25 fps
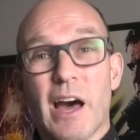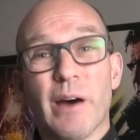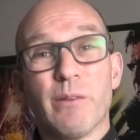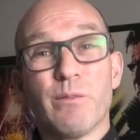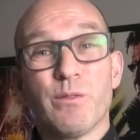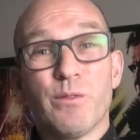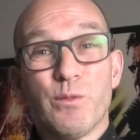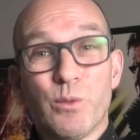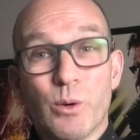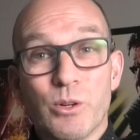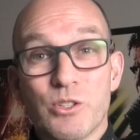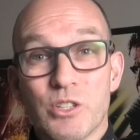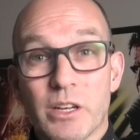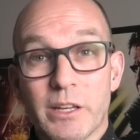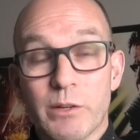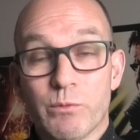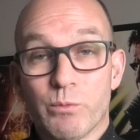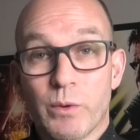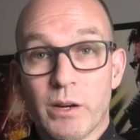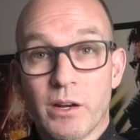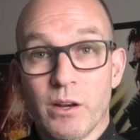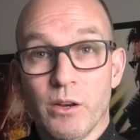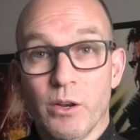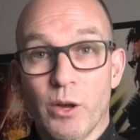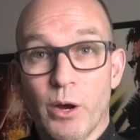unfortunately
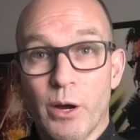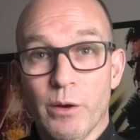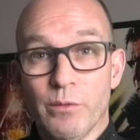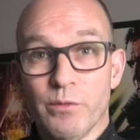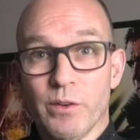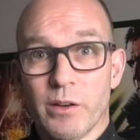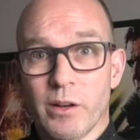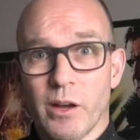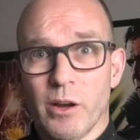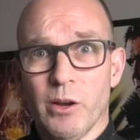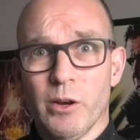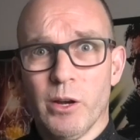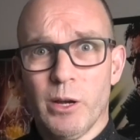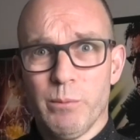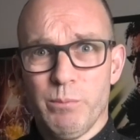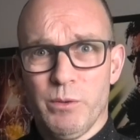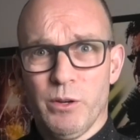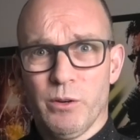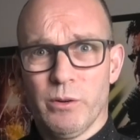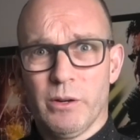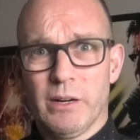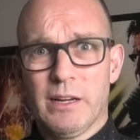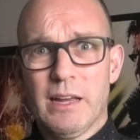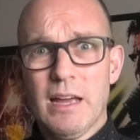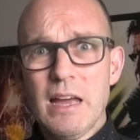written off, and I hope
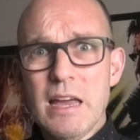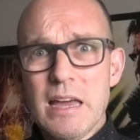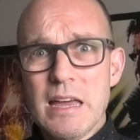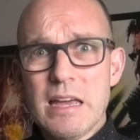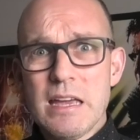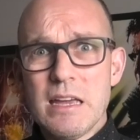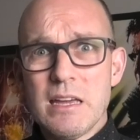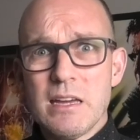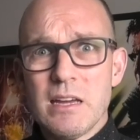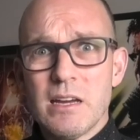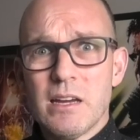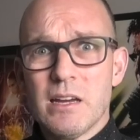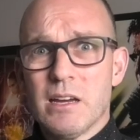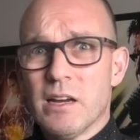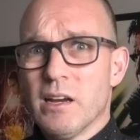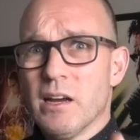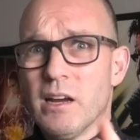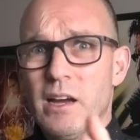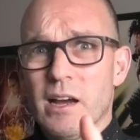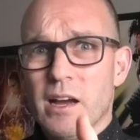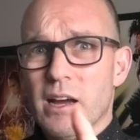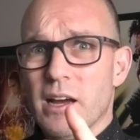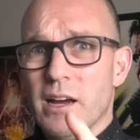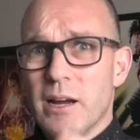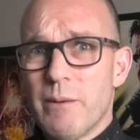you're okay,
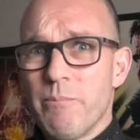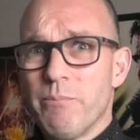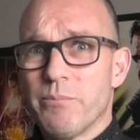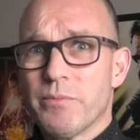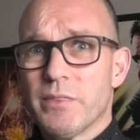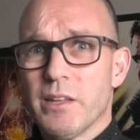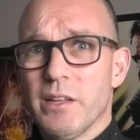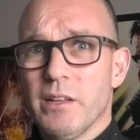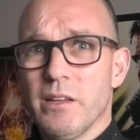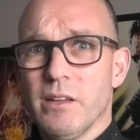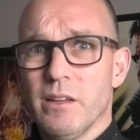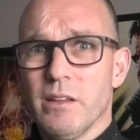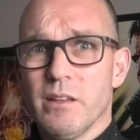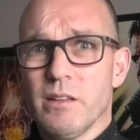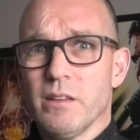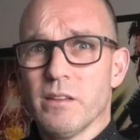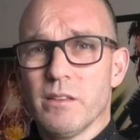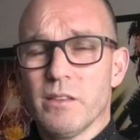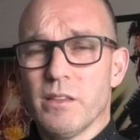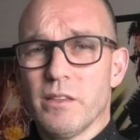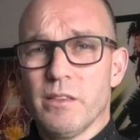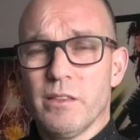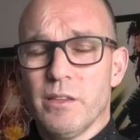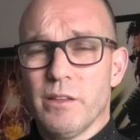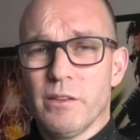
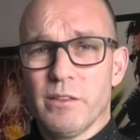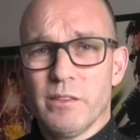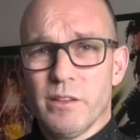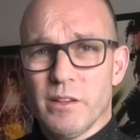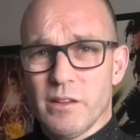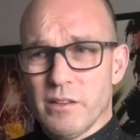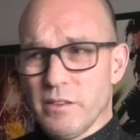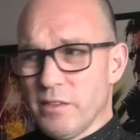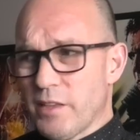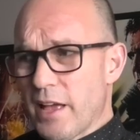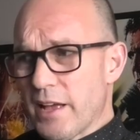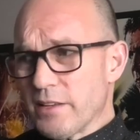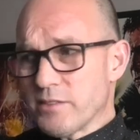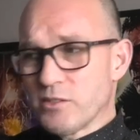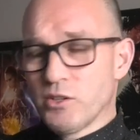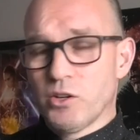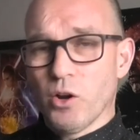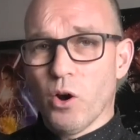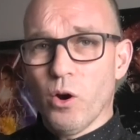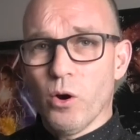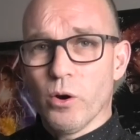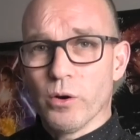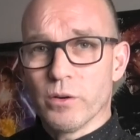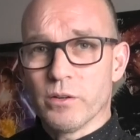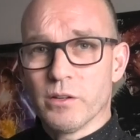that's
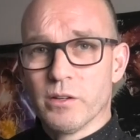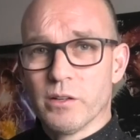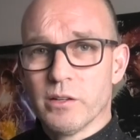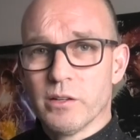gone.